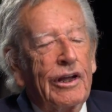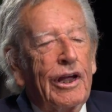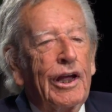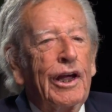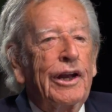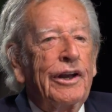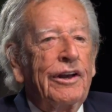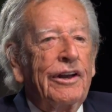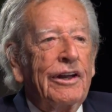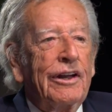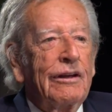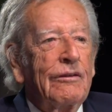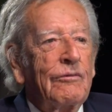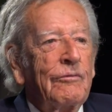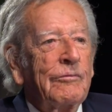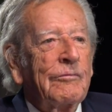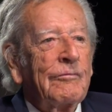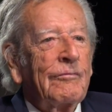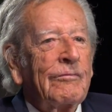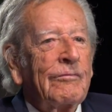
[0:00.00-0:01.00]
And
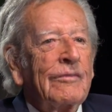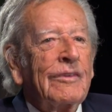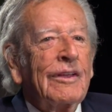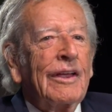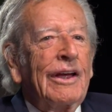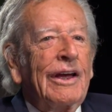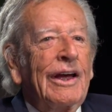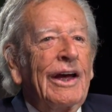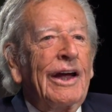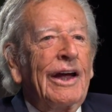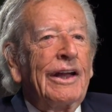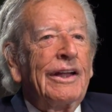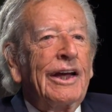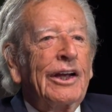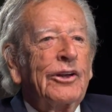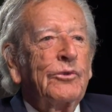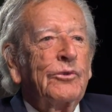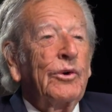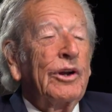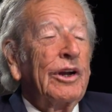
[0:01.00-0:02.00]

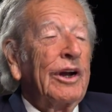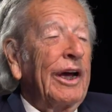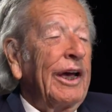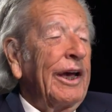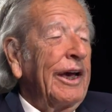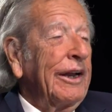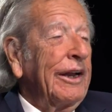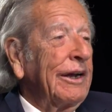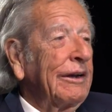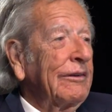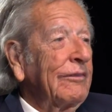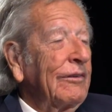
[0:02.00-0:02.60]
that's when I had